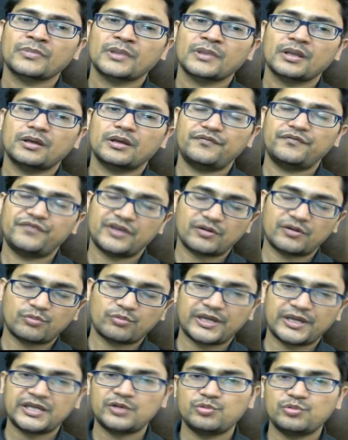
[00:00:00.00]
if you are
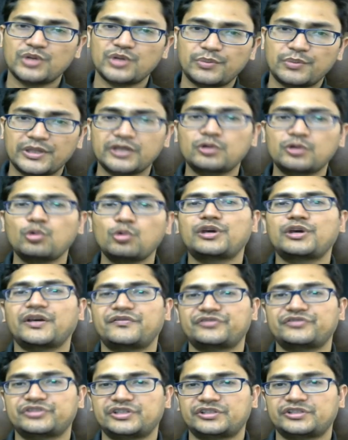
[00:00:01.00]
white, we are playing rook
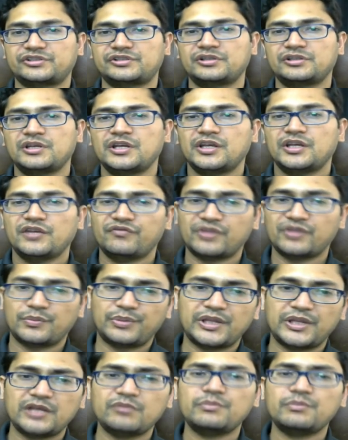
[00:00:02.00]
f6. If you are
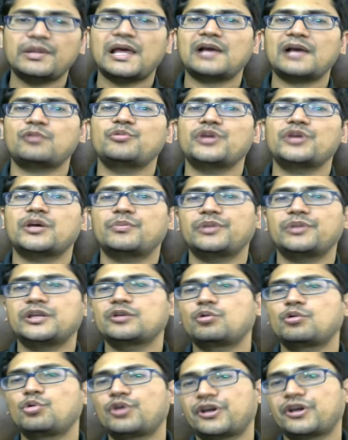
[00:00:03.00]
playing black, we are
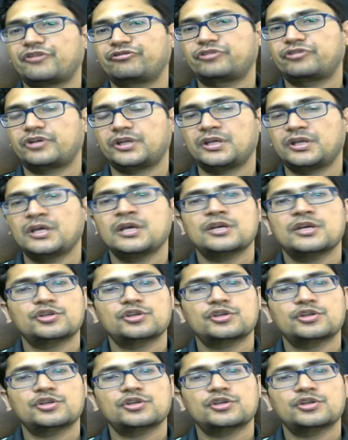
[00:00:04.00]
playing rook f3.